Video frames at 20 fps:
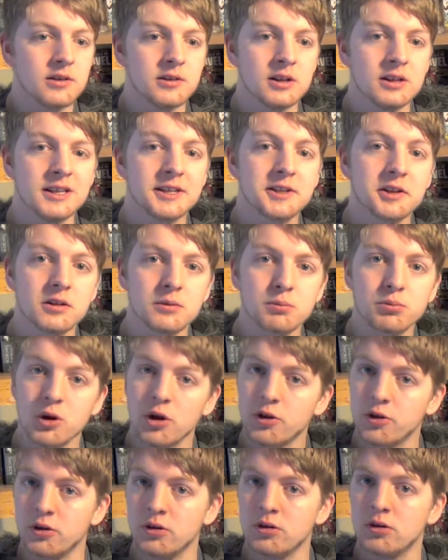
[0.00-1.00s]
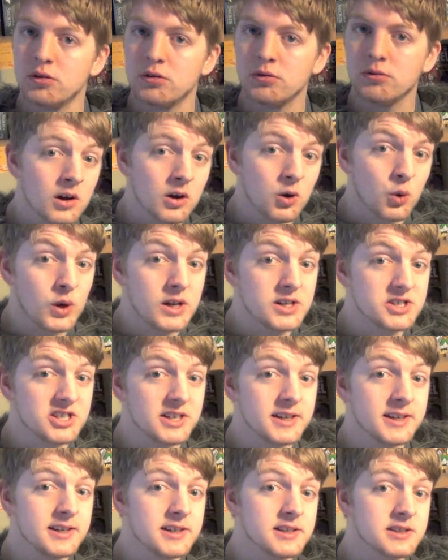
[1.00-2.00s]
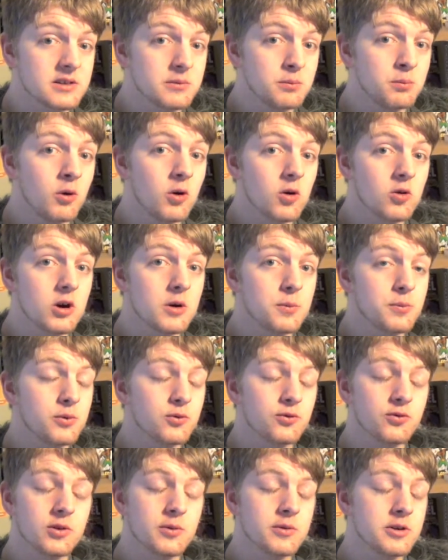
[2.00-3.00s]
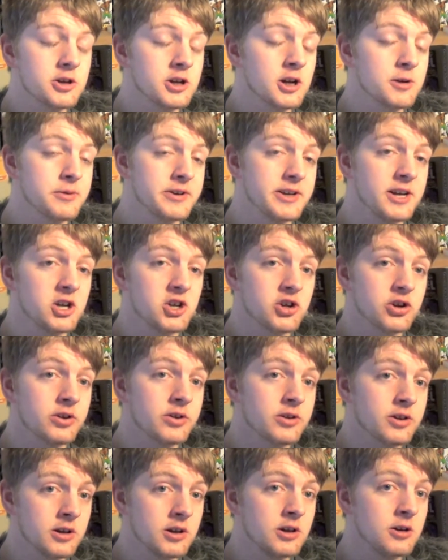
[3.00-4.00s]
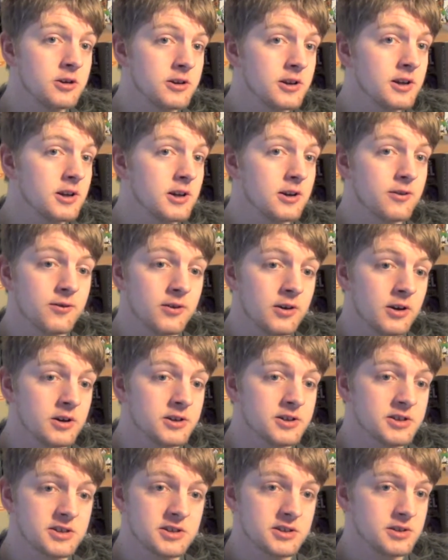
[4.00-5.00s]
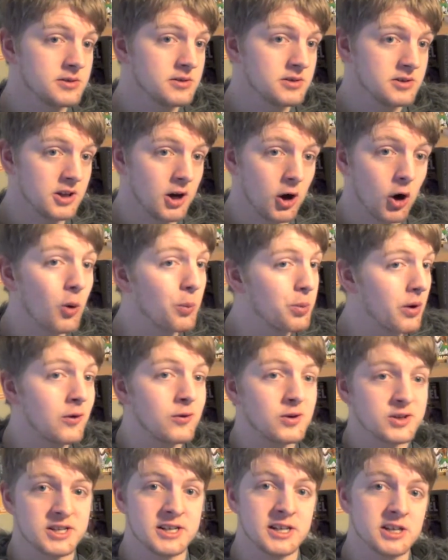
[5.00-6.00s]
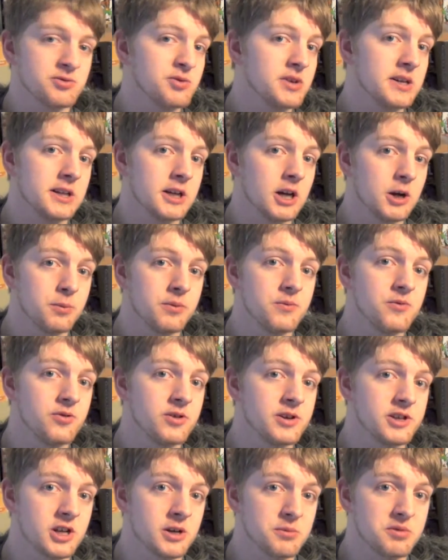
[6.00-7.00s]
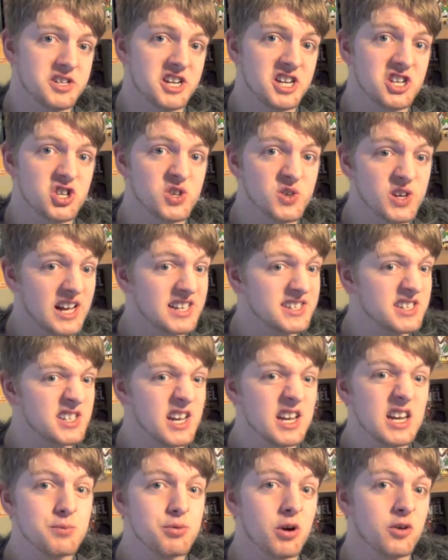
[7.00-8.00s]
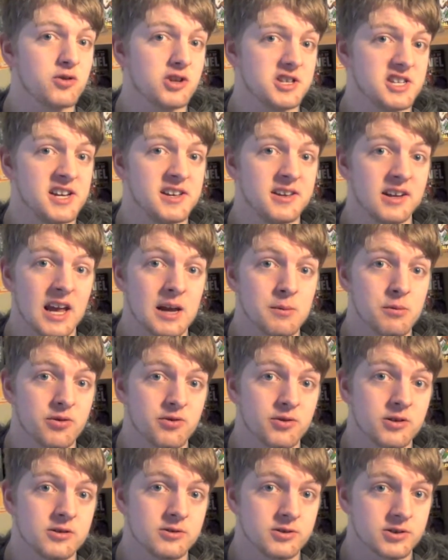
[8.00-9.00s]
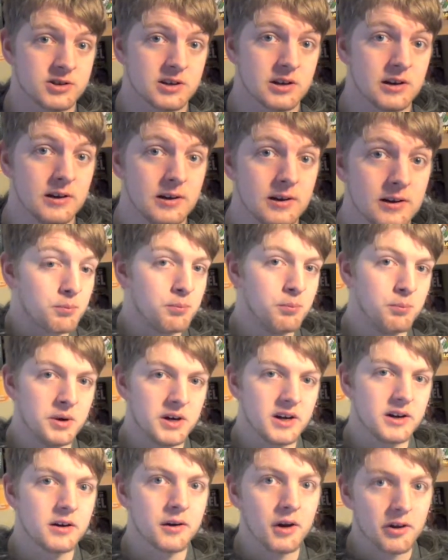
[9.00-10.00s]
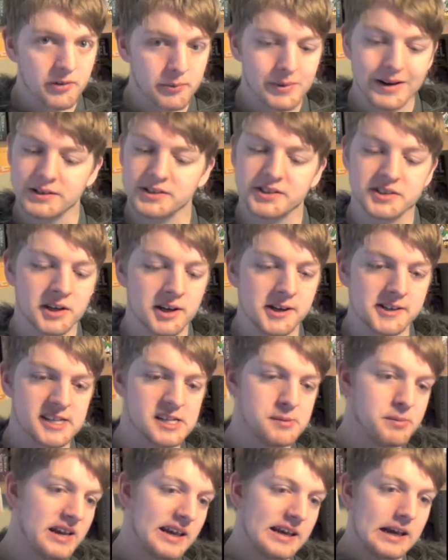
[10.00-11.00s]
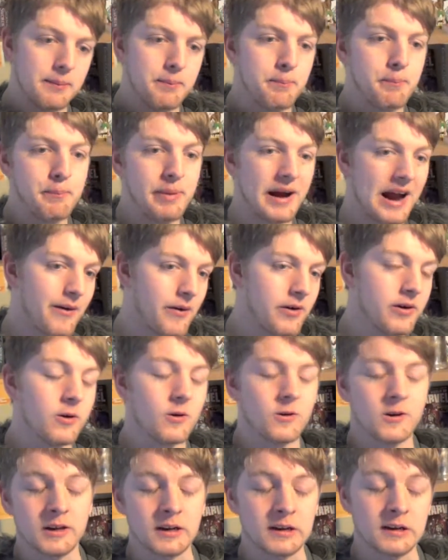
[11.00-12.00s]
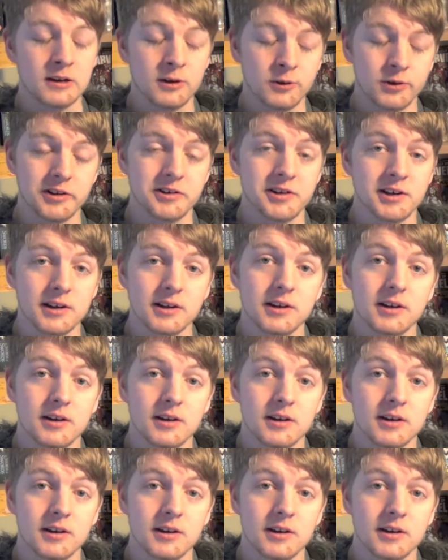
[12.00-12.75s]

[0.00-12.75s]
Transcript: the little brother which is more open for interpretation than you'd think at first. The whole prophecy is really open for interpretation, as is any prophecy in Game of Thrones. But enough about Cersei being a paranoid lunatic.